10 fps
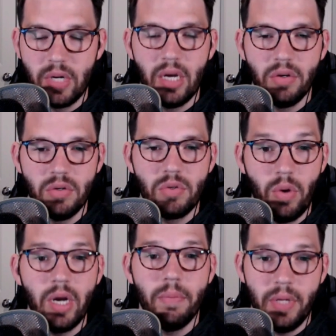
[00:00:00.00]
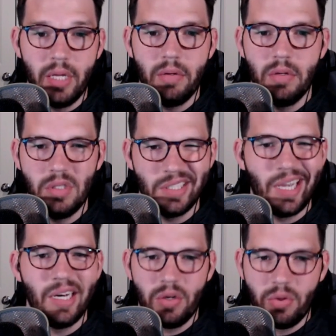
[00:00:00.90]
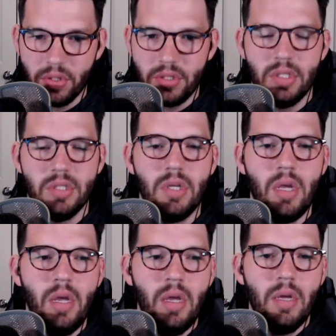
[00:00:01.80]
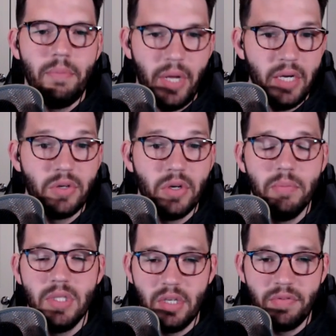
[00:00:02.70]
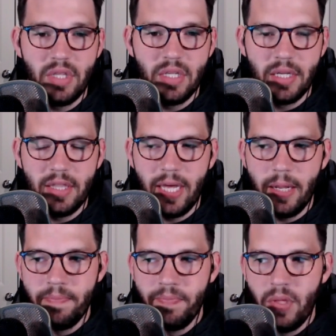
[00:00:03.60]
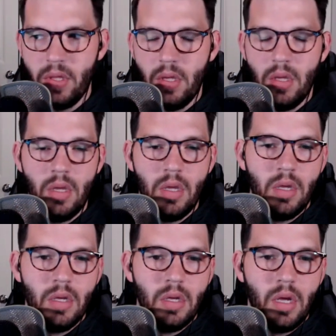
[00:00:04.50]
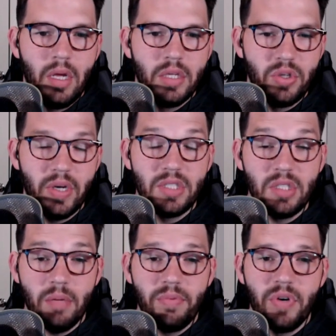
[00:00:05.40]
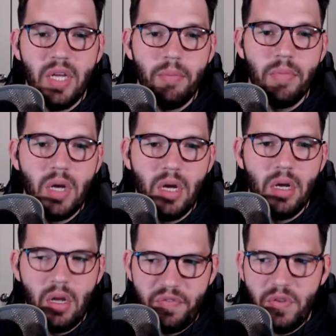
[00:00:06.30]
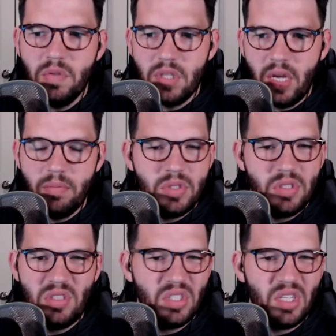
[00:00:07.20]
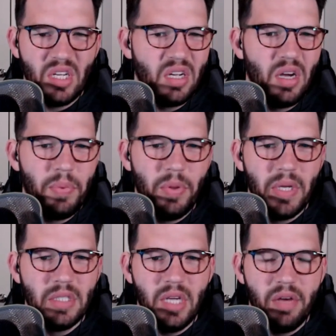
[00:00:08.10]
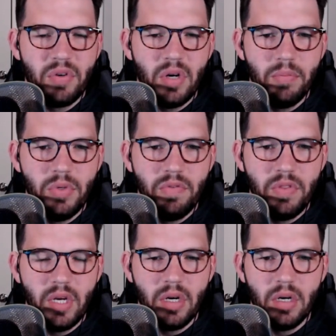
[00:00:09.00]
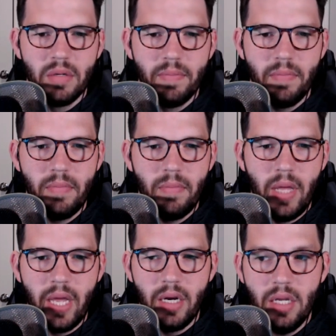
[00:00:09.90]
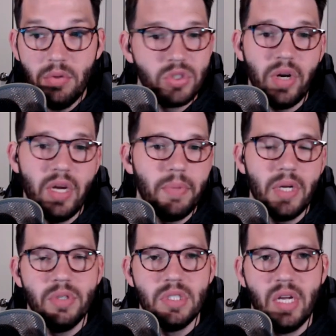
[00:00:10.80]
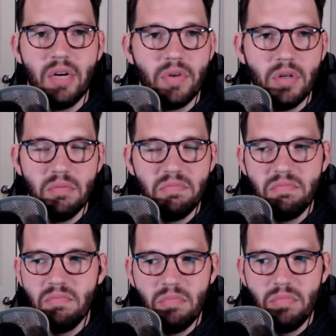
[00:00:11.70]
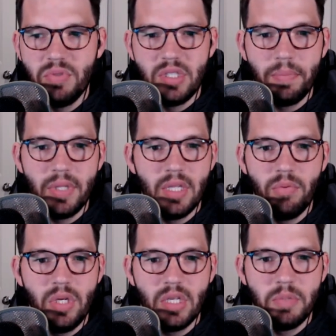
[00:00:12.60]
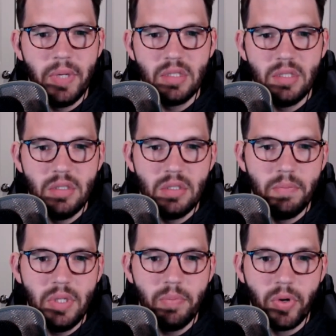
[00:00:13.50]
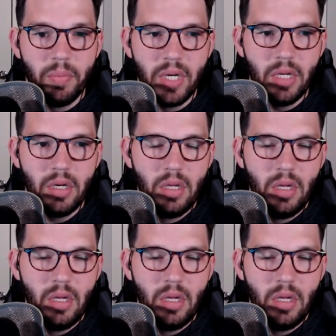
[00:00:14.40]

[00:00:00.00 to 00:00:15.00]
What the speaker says: around quite a bit, designing courses, playing tournaments, everything like that. So I subbed for him a few times, just a couple months after I moved there. And it was great, but it was never something that we expected to be permanent.